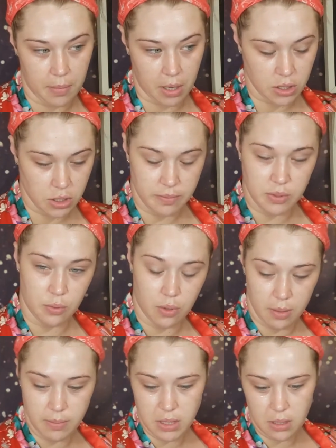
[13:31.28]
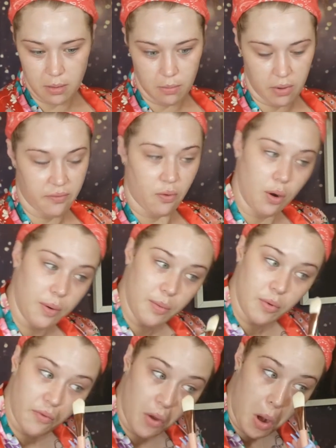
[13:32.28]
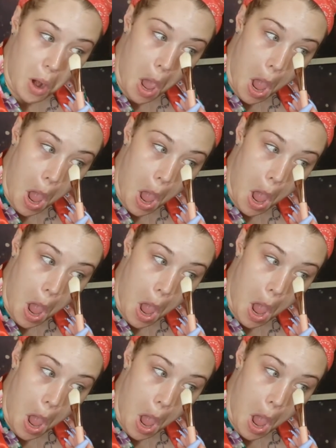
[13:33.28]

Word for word: much absorbed before we move on.